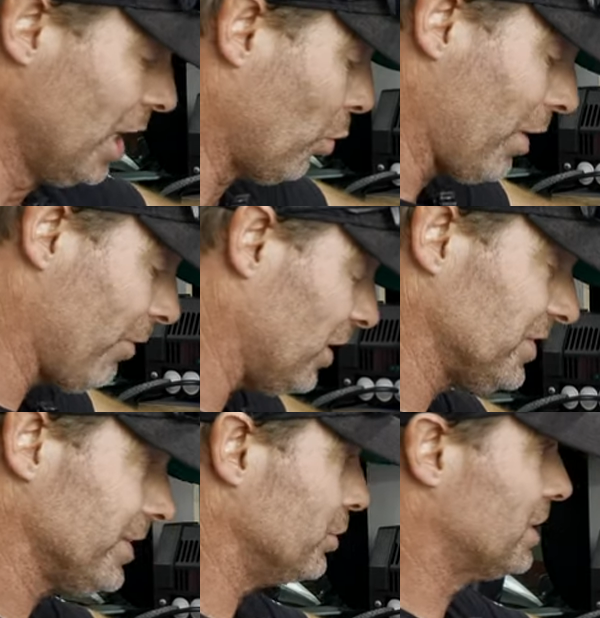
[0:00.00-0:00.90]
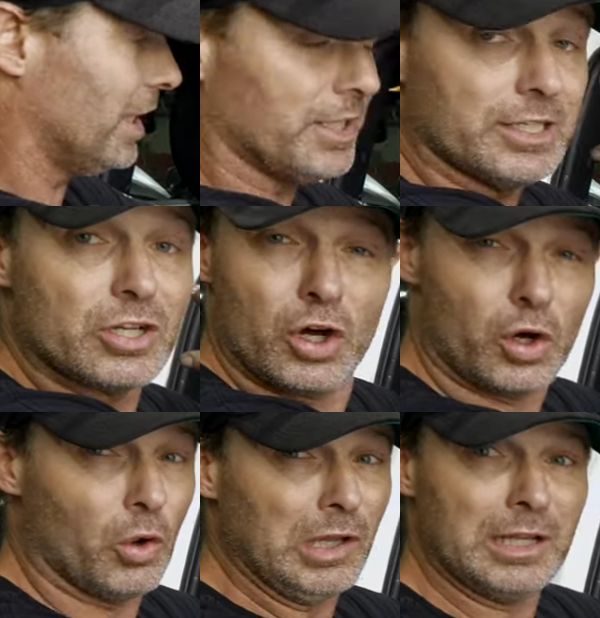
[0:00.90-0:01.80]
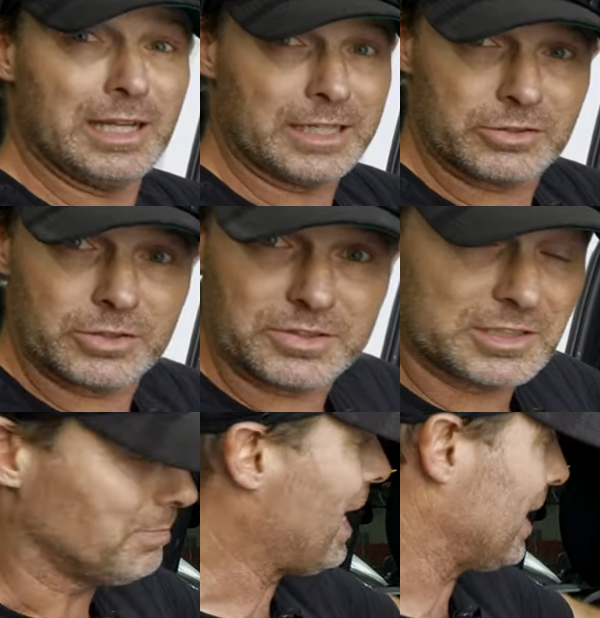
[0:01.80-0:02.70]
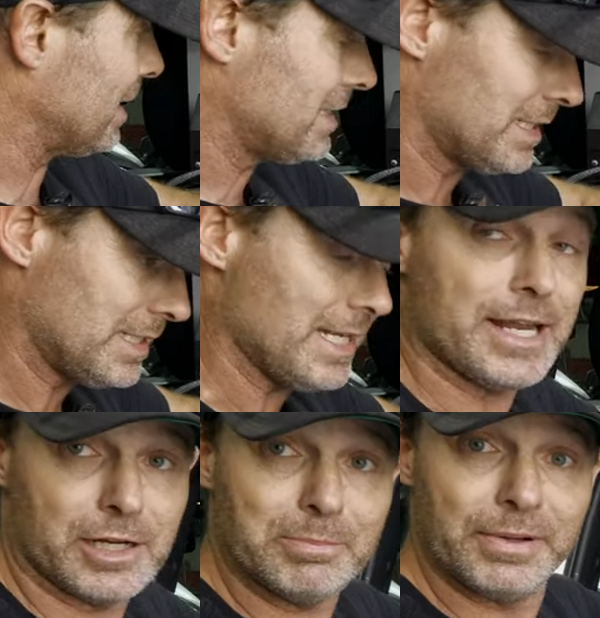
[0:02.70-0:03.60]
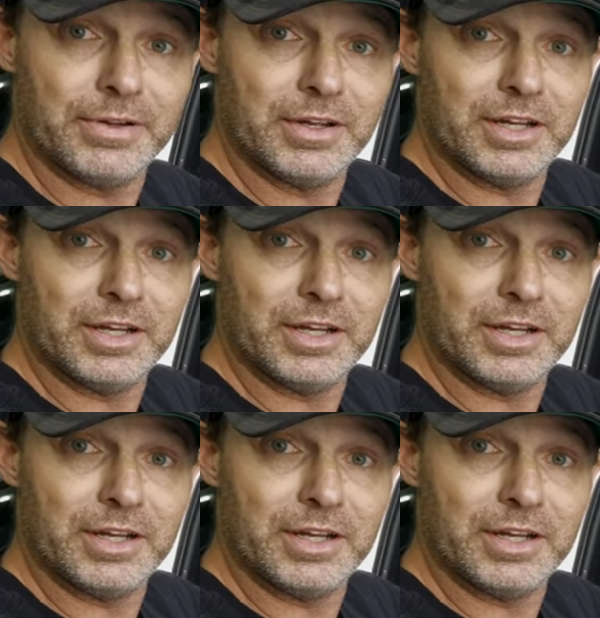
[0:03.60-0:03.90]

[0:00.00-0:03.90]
we've also done this whole electrical schematic setup.